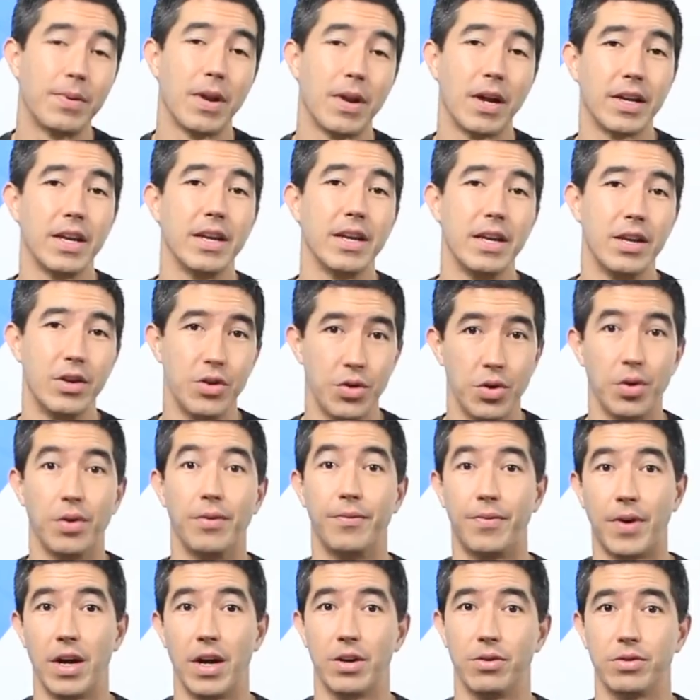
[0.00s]
plugging in your
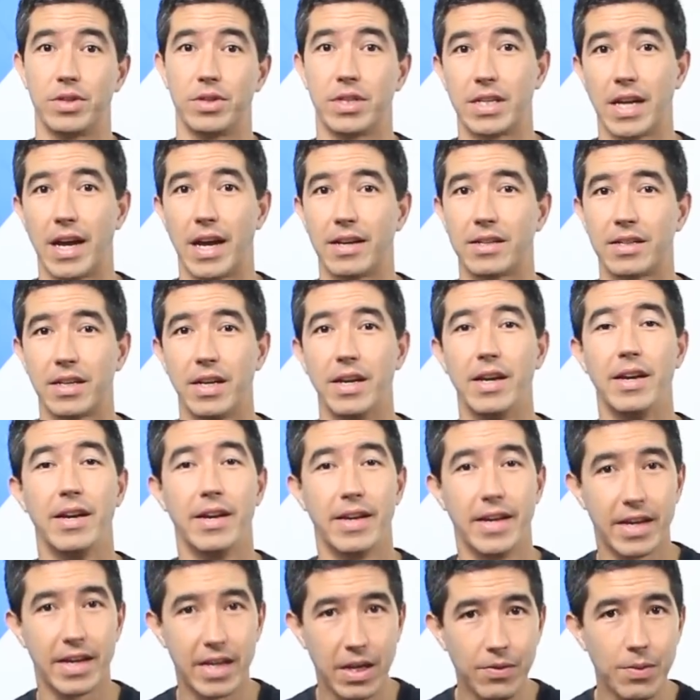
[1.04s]
vital stats,
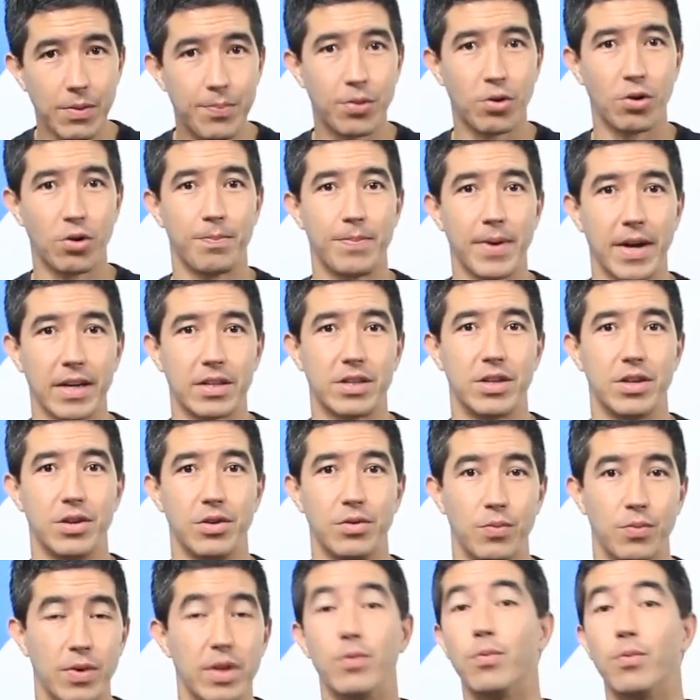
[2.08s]
it can report back to
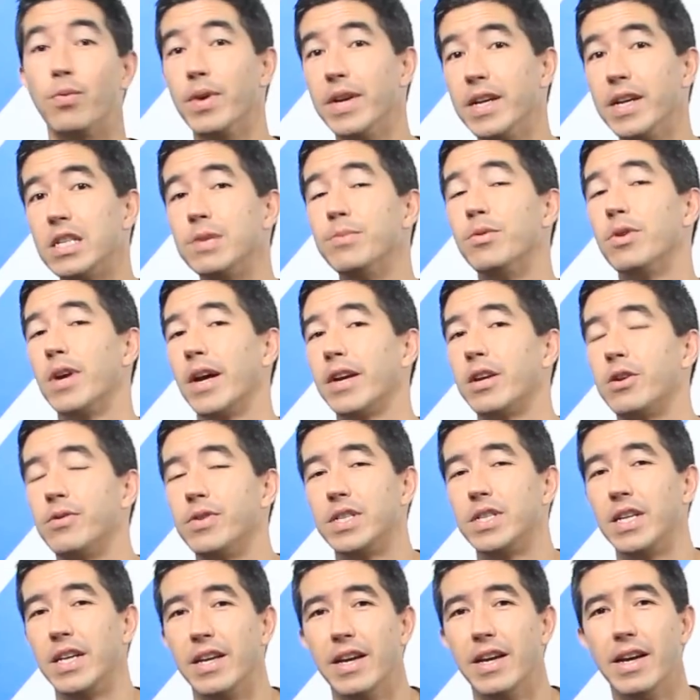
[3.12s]
you with reasonable
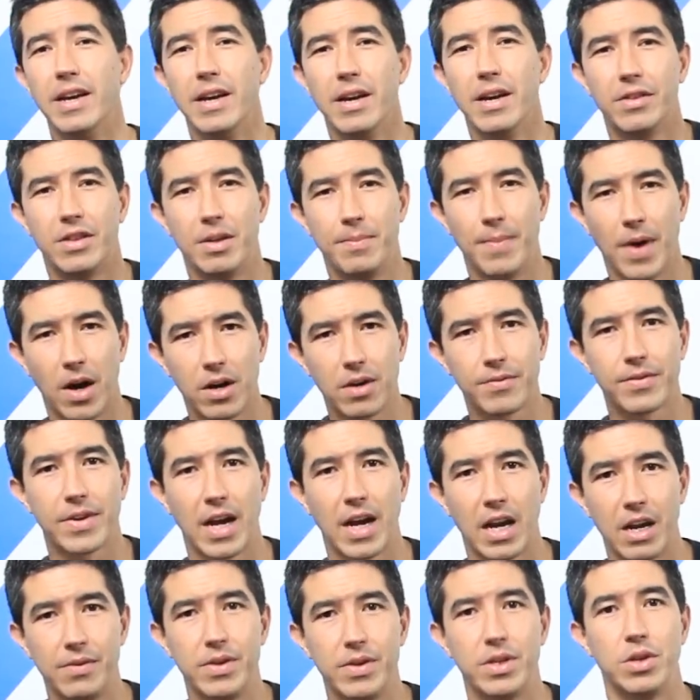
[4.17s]
accuracy the amount of
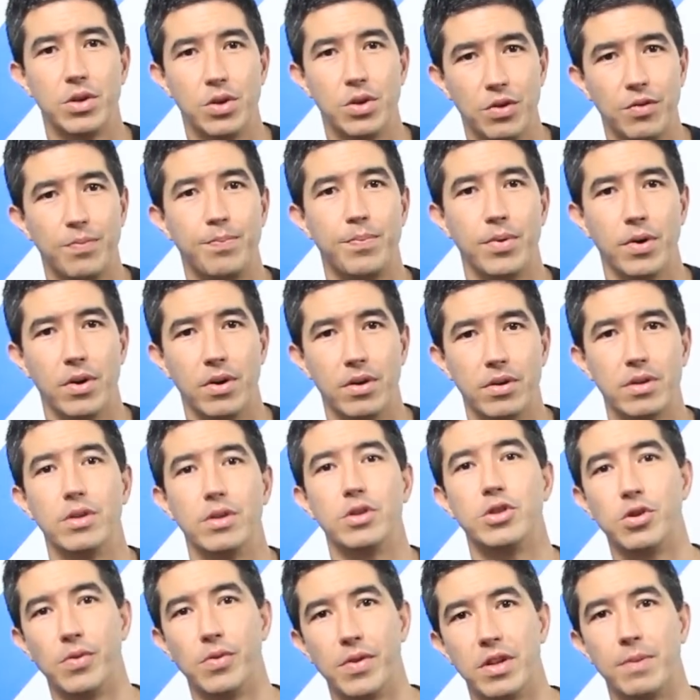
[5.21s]
calories you've burned
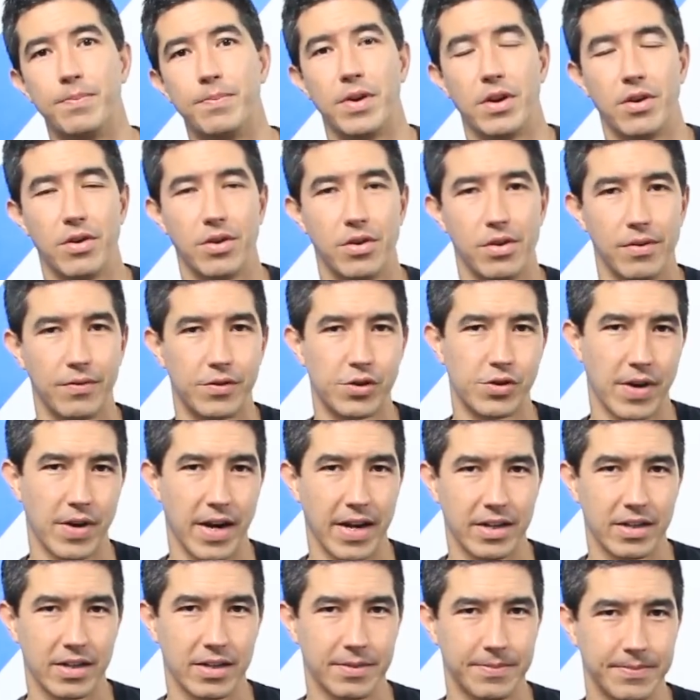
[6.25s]
during the period you've
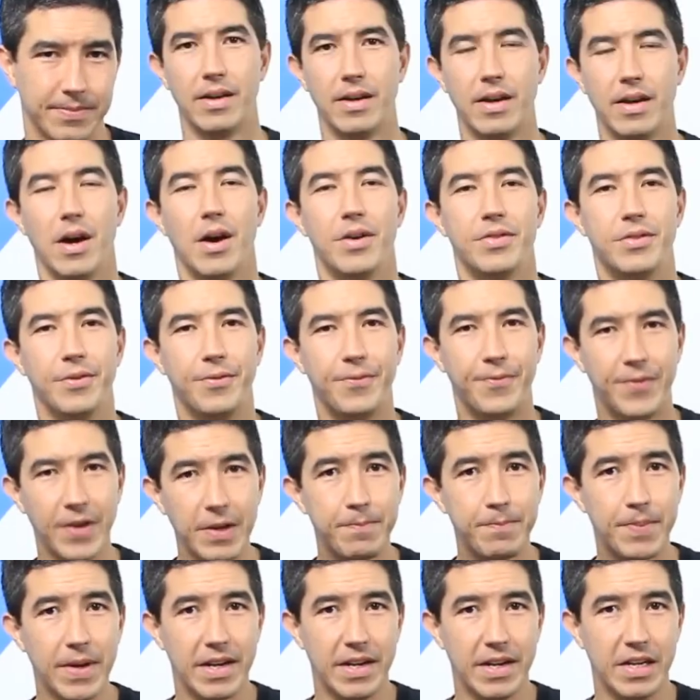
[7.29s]
tracked. The
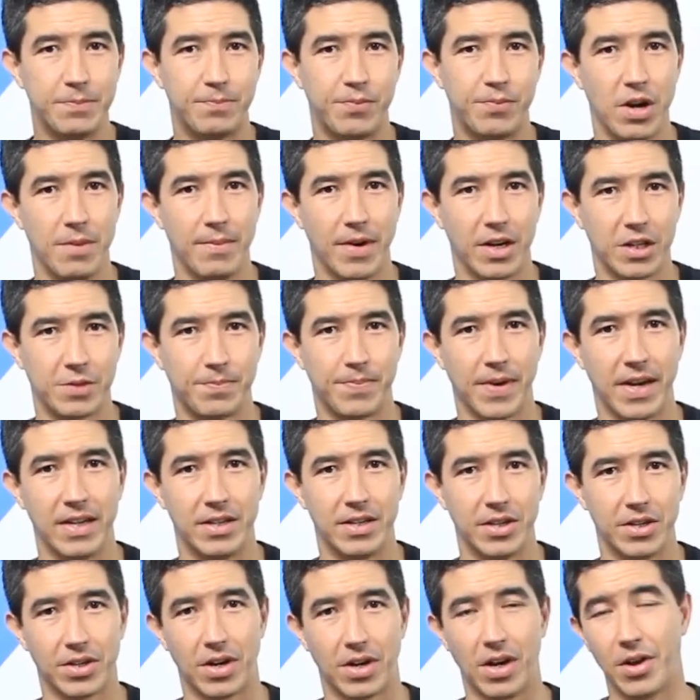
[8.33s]
Fitbit is pretty much based
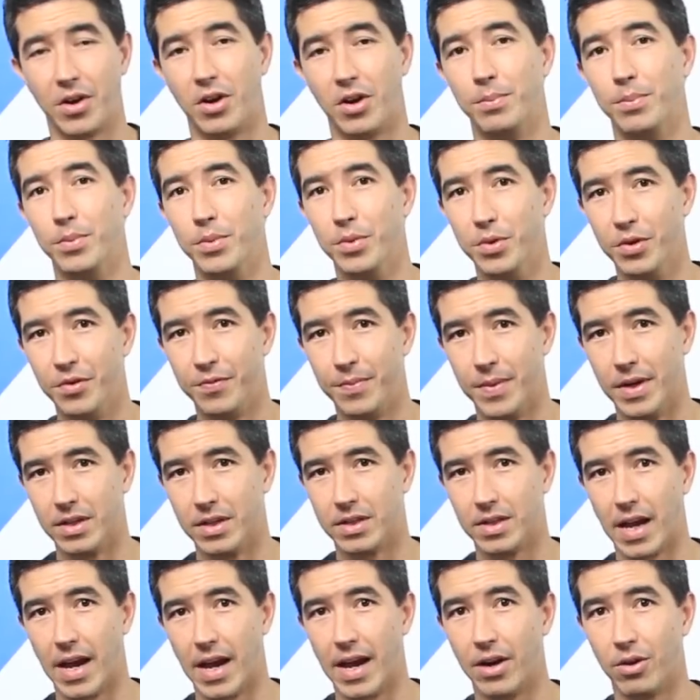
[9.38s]
entirely on
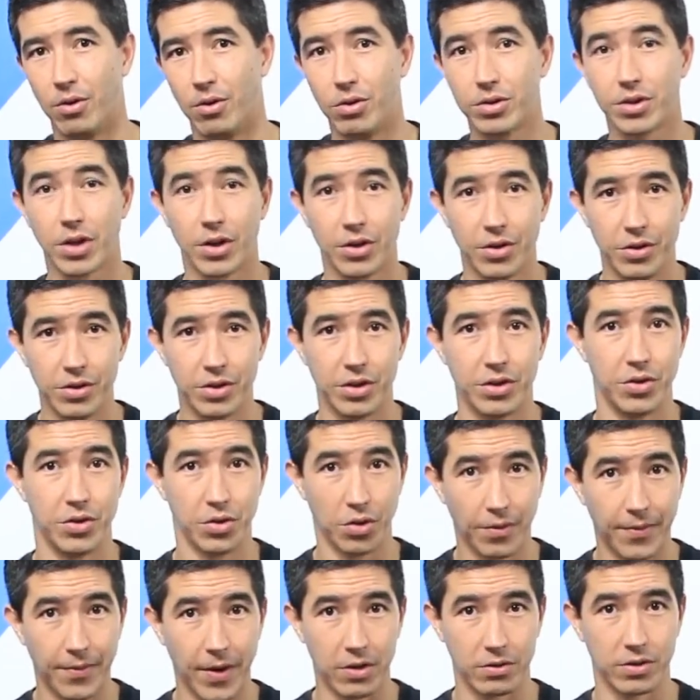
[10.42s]
movement and also uses
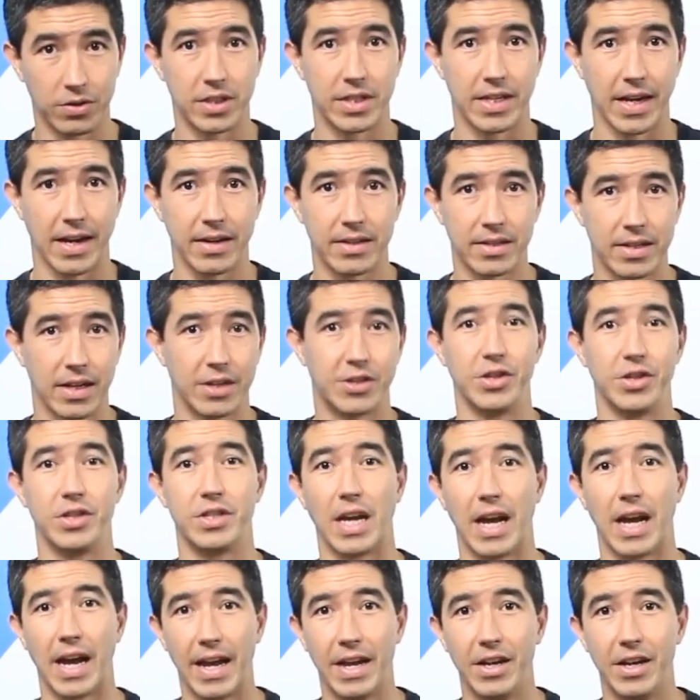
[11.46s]
your vital stats such as
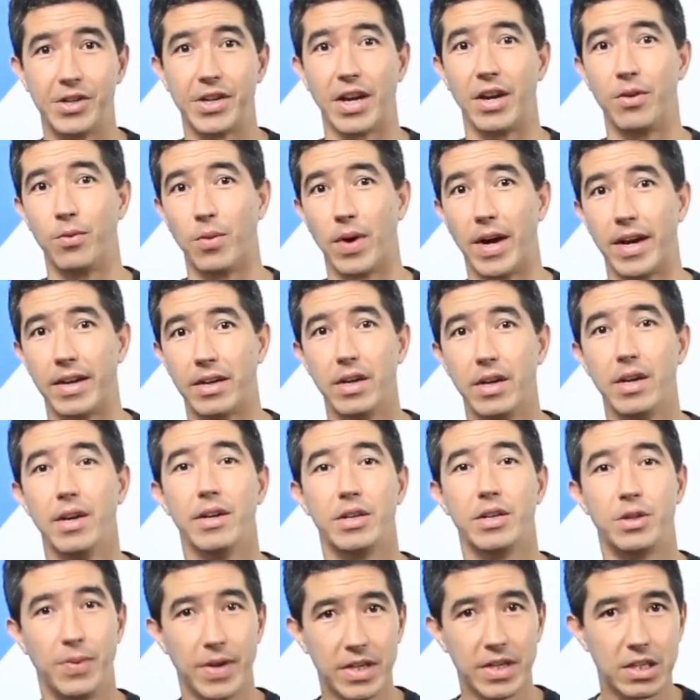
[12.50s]
age and weight
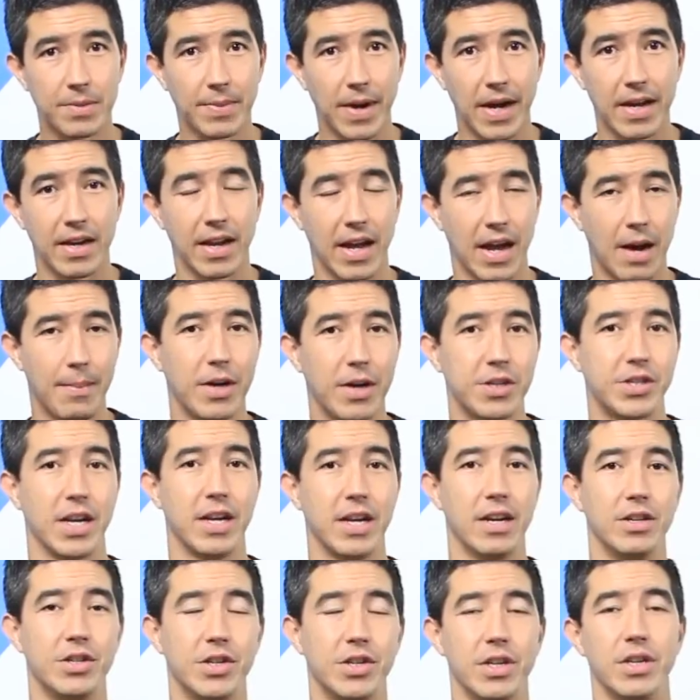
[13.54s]
to estimate how much
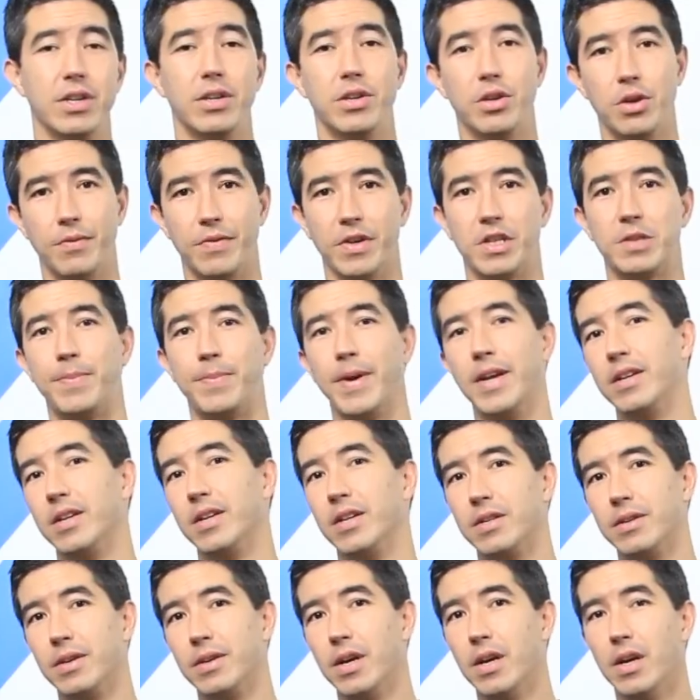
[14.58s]
energy you've
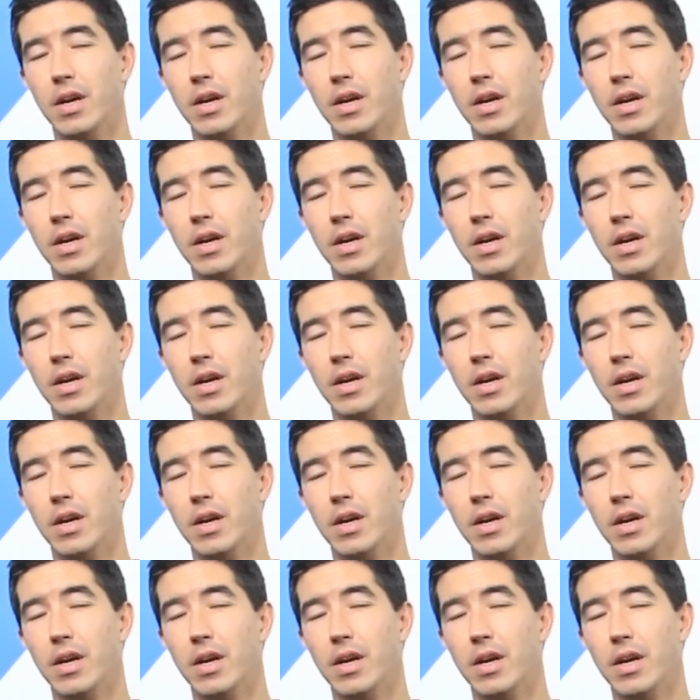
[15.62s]
expended.